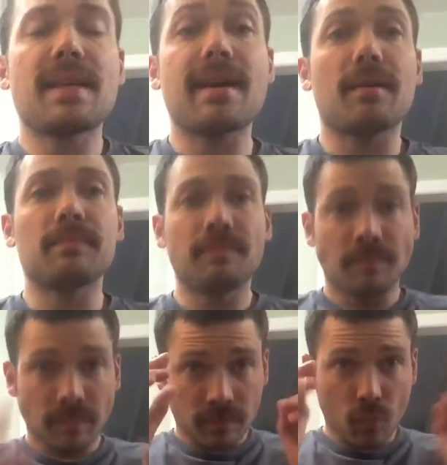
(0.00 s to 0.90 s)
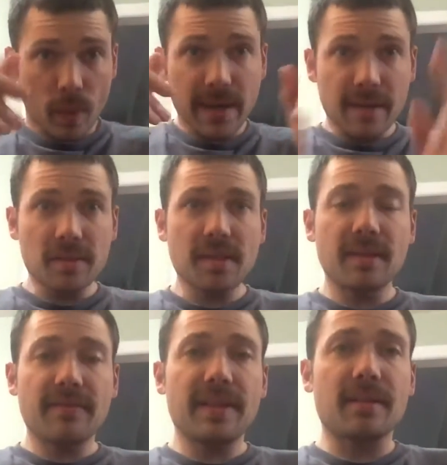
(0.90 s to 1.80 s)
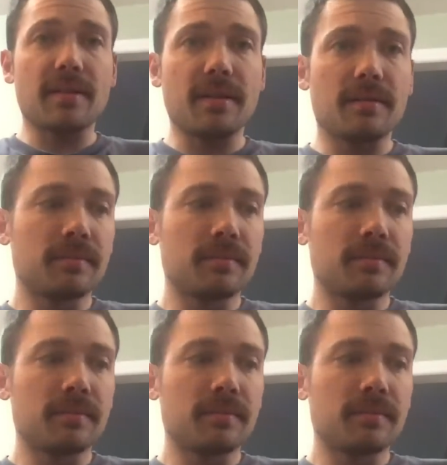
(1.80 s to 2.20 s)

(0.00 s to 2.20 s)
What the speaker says: Now, what else can the VR do?